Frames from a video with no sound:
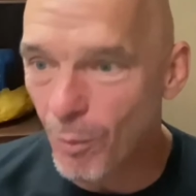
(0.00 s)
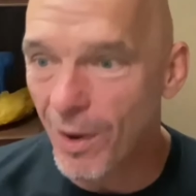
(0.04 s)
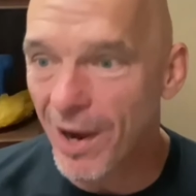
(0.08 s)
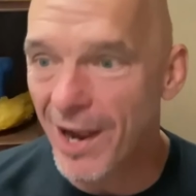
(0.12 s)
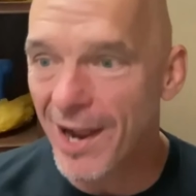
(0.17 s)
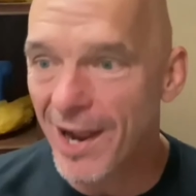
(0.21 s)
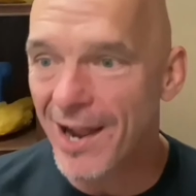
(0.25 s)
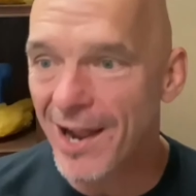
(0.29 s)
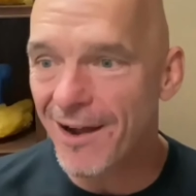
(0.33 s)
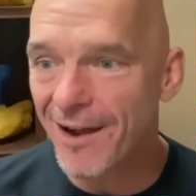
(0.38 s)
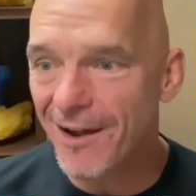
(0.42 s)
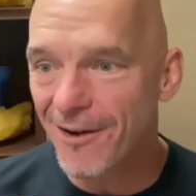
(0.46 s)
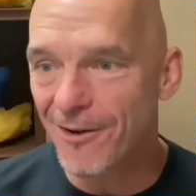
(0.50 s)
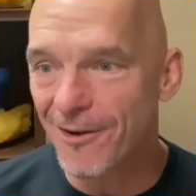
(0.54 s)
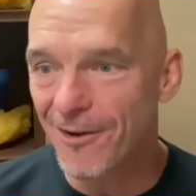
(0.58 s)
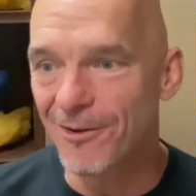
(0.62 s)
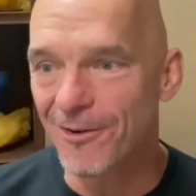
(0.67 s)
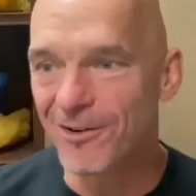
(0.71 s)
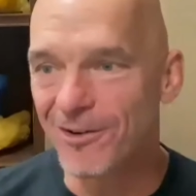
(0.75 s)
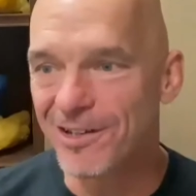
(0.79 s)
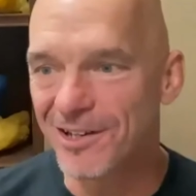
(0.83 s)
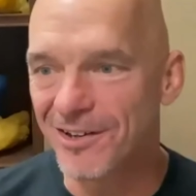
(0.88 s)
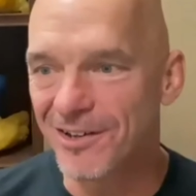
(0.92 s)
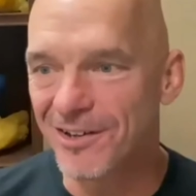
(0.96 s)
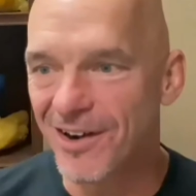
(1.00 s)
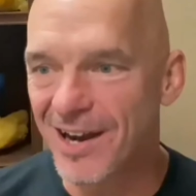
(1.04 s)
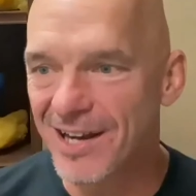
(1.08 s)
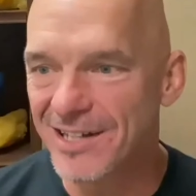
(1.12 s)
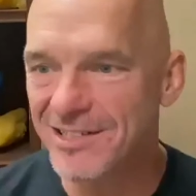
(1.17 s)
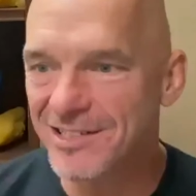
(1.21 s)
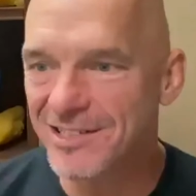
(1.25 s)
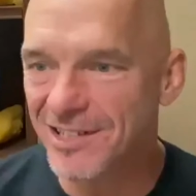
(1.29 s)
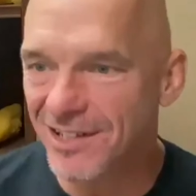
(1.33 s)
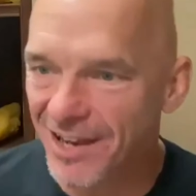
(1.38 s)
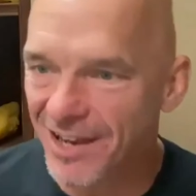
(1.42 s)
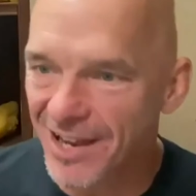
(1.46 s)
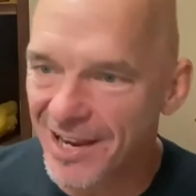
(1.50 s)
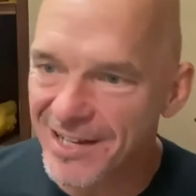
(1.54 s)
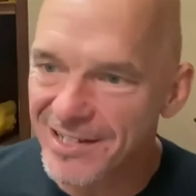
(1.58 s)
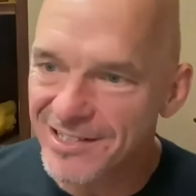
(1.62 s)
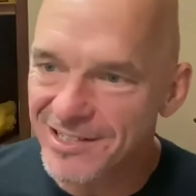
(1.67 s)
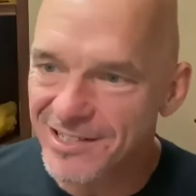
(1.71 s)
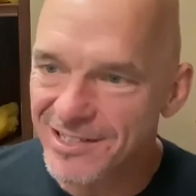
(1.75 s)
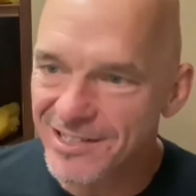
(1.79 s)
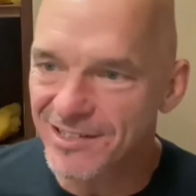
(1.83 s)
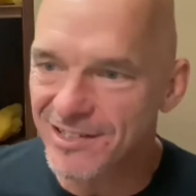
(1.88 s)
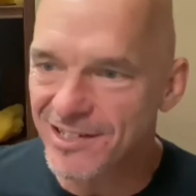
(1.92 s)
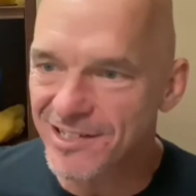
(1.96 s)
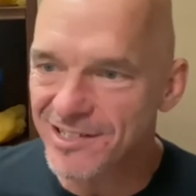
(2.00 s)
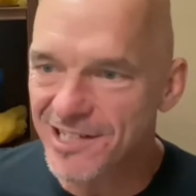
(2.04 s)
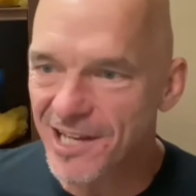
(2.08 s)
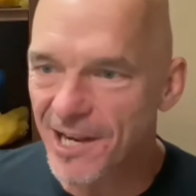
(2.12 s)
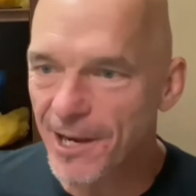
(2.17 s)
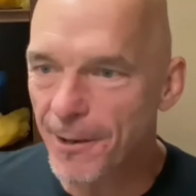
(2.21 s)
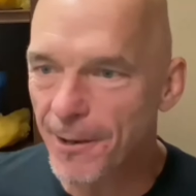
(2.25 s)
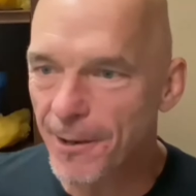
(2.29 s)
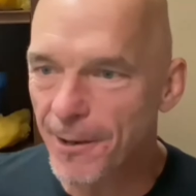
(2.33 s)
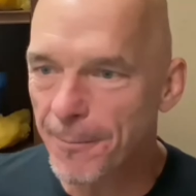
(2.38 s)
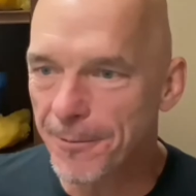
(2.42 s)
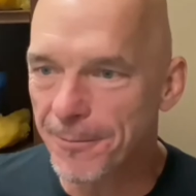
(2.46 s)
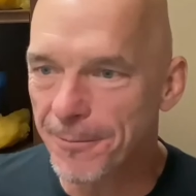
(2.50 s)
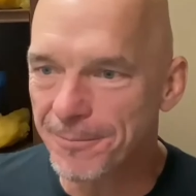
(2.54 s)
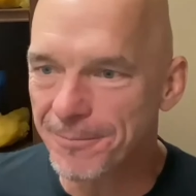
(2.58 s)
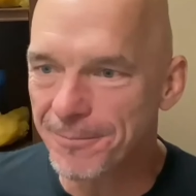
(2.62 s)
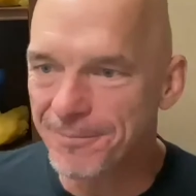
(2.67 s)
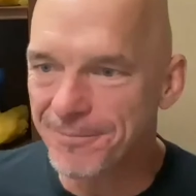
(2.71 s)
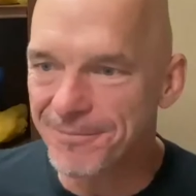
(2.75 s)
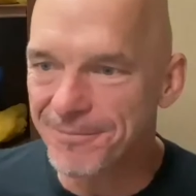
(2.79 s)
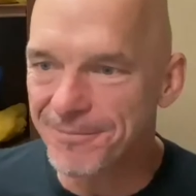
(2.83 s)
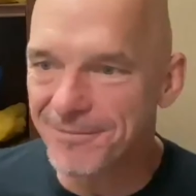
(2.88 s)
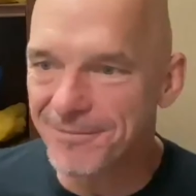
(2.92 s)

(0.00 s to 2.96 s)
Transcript: Wow, congratulations. Let's help them.